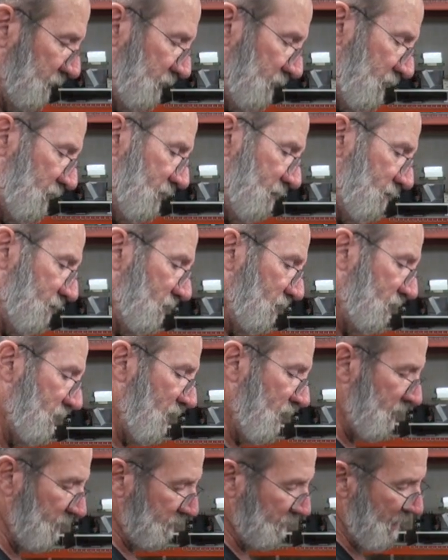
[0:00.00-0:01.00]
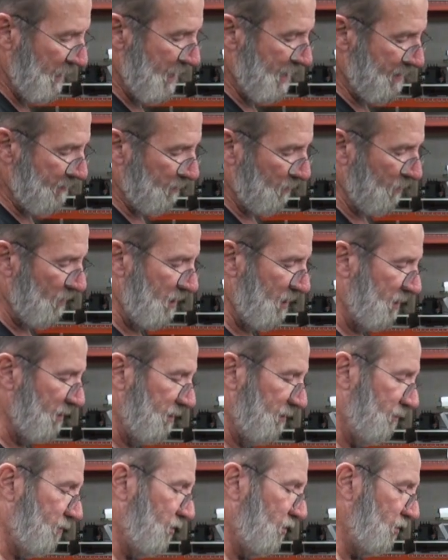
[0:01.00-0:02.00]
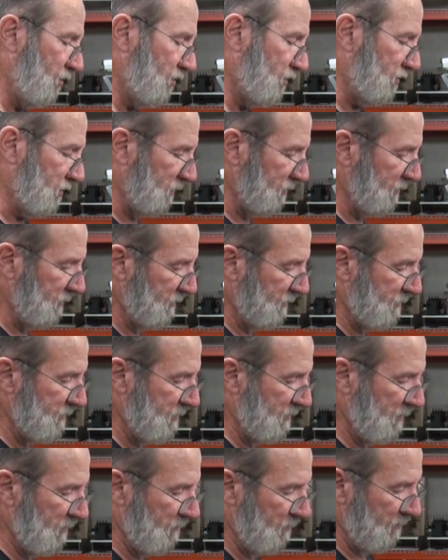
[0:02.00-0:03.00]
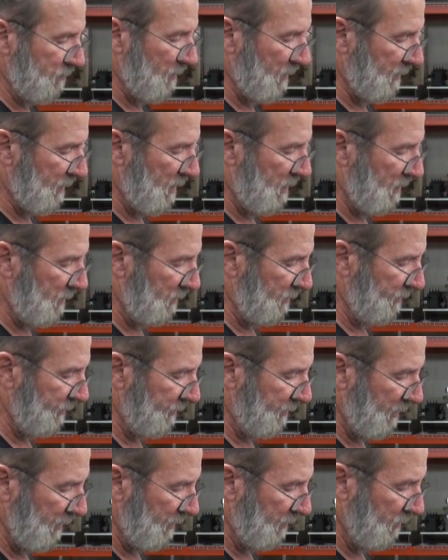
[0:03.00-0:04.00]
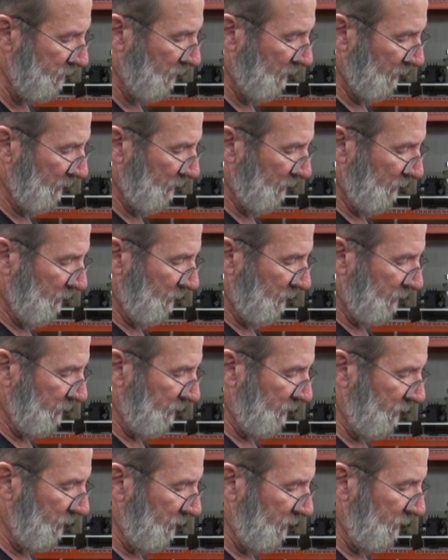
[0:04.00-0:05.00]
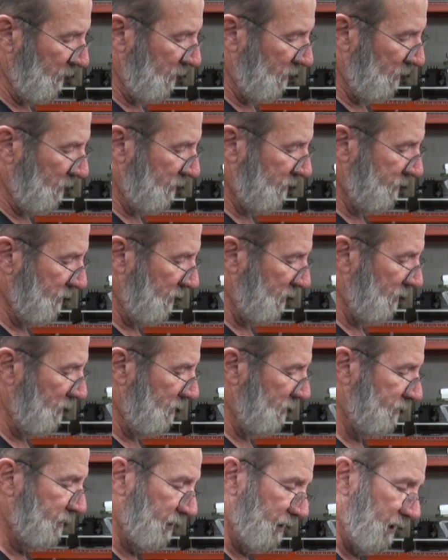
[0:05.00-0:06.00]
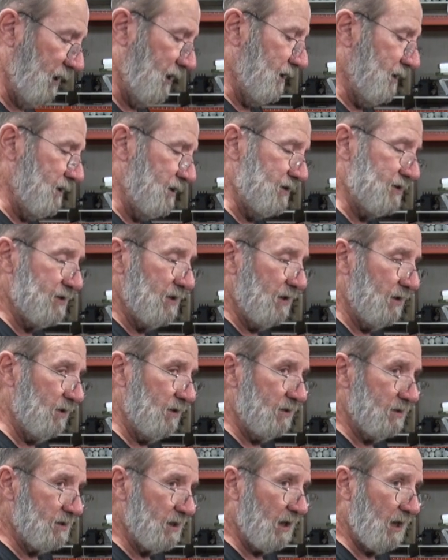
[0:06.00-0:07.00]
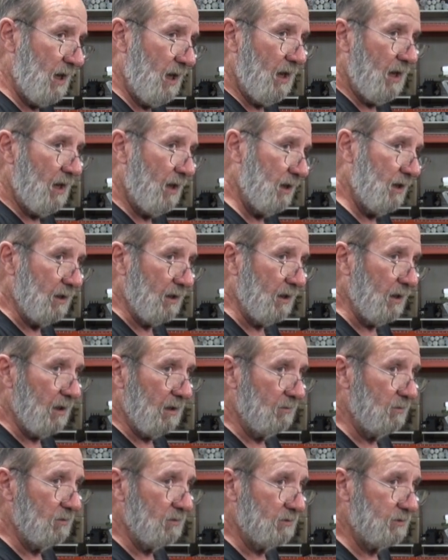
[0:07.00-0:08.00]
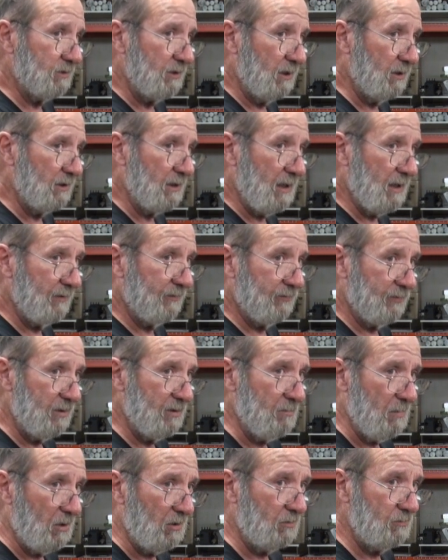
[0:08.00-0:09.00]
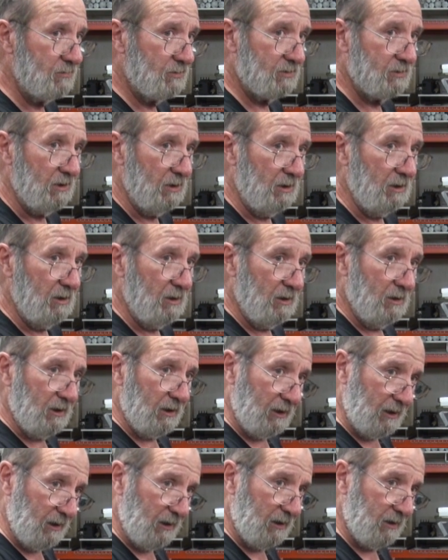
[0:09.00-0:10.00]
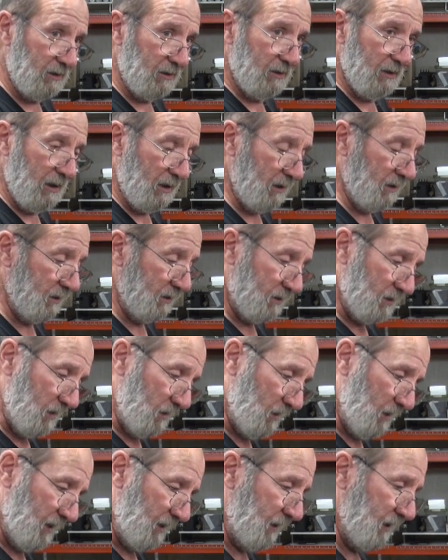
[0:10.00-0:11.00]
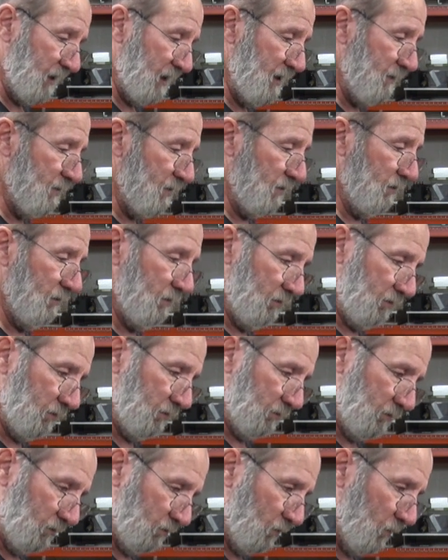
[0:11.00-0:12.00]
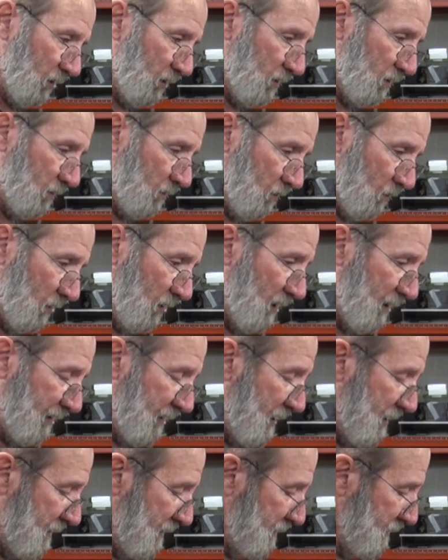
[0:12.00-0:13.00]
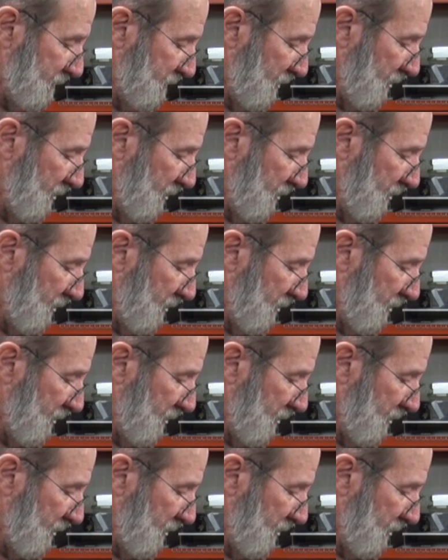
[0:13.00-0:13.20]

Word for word: And then I'm going to kind of tap around and push on this thing with my dial indicator uh, to, to get it as center as I can. And then I'm going to snug down three bolts and, and try to keep it where, where I got it